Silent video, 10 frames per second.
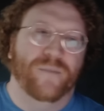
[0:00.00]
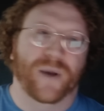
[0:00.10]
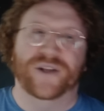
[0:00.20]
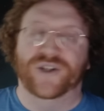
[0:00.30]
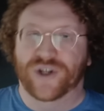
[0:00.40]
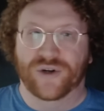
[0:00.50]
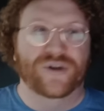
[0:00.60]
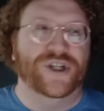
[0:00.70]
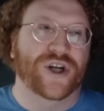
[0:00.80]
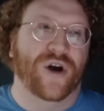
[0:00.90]
but
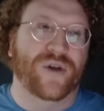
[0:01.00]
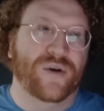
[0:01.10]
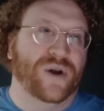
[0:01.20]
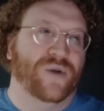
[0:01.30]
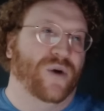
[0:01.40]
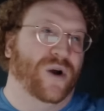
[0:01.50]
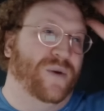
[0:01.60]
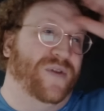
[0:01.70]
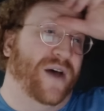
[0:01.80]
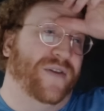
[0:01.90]
do show you can work
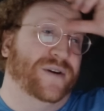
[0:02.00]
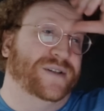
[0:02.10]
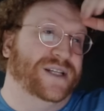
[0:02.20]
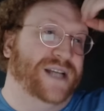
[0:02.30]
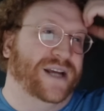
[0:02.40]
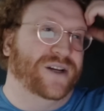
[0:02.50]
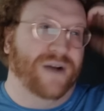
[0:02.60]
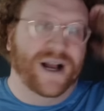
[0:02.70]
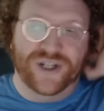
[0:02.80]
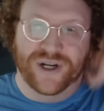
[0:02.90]
with others and take
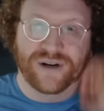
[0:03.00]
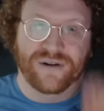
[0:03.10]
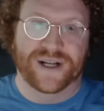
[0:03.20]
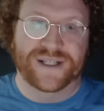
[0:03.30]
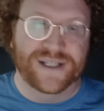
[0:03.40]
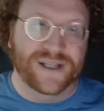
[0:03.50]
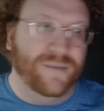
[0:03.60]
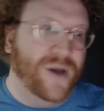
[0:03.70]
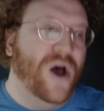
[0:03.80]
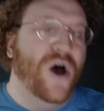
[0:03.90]
direction and
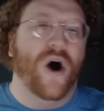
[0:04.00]
criticism